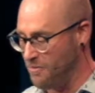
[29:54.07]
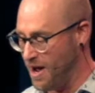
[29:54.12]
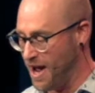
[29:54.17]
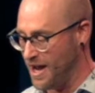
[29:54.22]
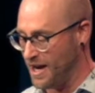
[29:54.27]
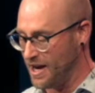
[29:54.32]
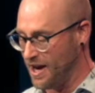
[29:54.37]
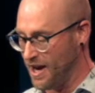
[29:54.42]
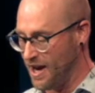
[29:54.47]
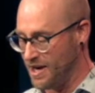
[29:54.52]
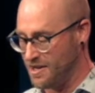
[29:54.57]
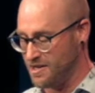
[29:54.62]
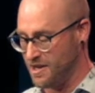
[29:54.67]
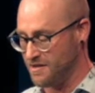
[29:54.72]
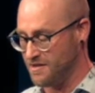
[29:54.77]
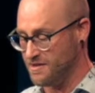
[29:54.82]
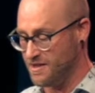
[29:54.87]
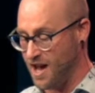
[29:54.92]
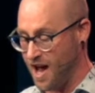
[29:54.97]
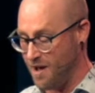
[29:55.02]
by God
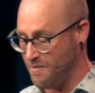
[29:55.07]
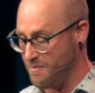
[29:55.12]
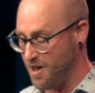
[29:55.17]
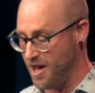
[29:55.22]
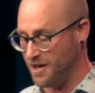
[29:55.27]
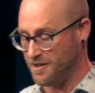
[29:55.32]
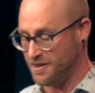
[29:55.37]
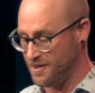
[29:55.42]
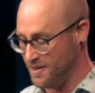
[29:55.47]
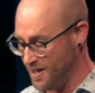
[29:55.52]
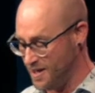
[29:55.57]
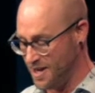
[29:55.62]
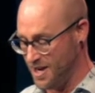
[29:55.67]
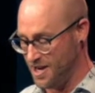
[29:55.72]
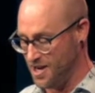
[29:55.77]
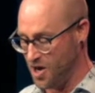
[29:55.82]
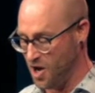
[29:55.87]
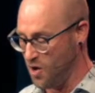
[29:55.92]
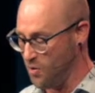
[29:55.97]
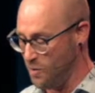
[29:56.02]
does not make
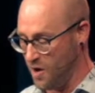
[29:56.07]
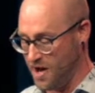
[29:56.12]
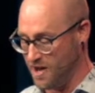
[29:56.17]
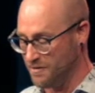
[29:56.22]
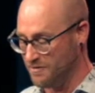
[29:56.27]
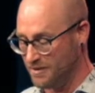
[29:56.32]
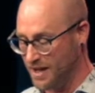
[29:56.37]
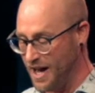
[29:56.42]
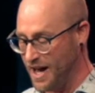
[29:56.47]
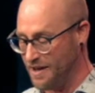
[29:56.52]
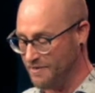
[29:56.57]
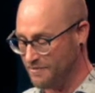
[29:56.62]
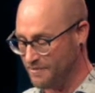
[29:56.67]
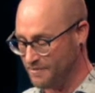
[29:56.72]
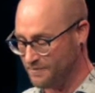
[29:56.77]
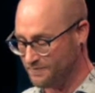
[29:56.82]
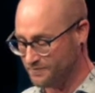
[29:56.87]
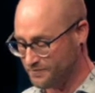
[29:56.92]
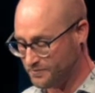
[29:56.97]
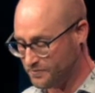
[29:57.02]
sinning a way of life